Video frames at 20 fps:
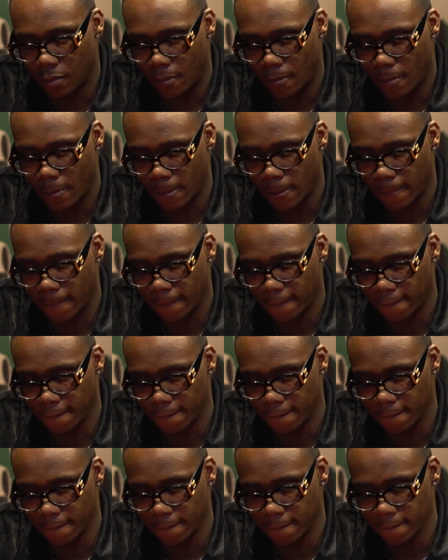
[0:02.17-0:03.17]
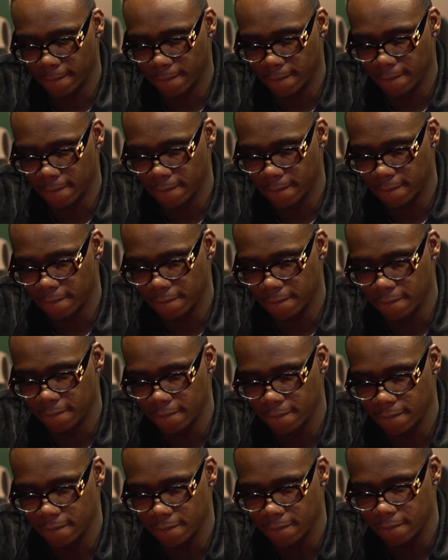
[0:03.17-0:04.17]

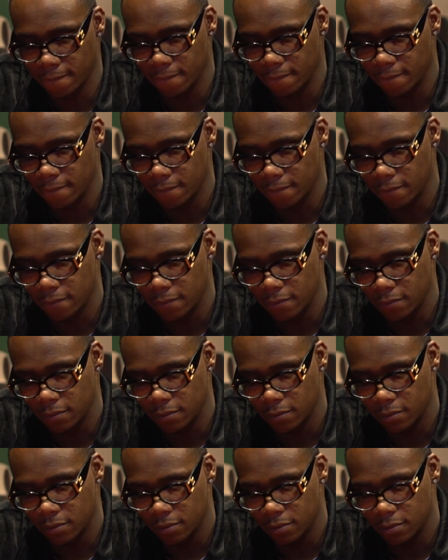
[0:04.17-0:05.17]
(silent)